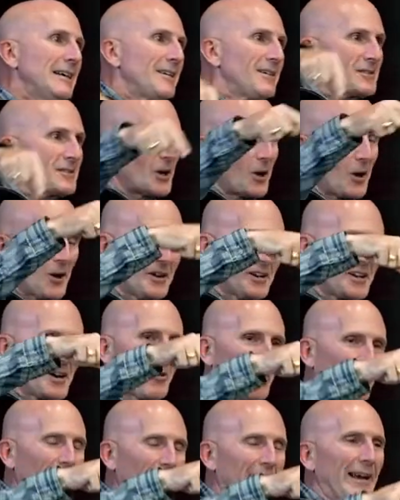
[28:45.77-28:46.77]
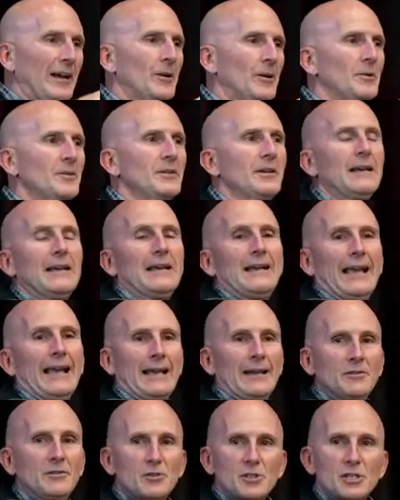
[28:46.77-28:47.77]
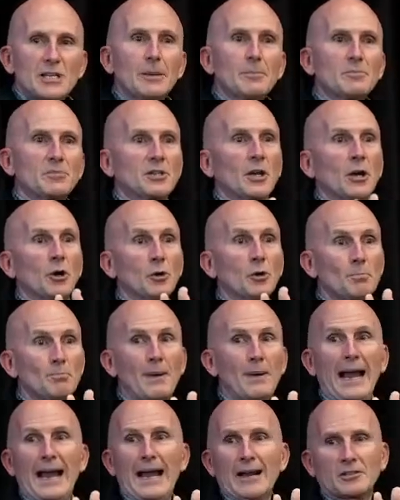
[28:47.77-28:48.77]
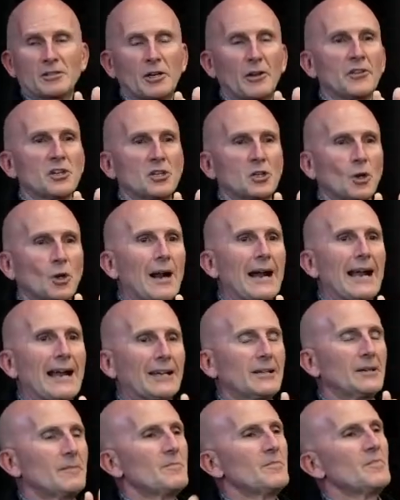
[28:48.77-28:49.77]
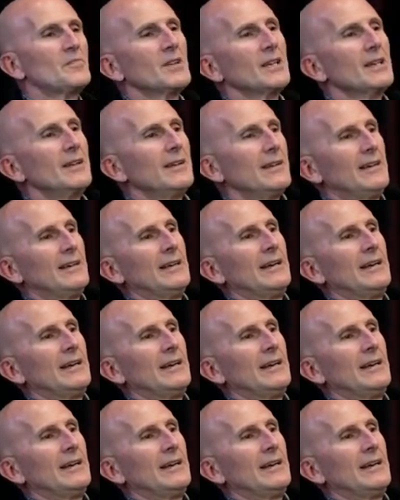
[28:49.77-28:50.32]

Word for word: turned it around and tiptoed back to the track uh,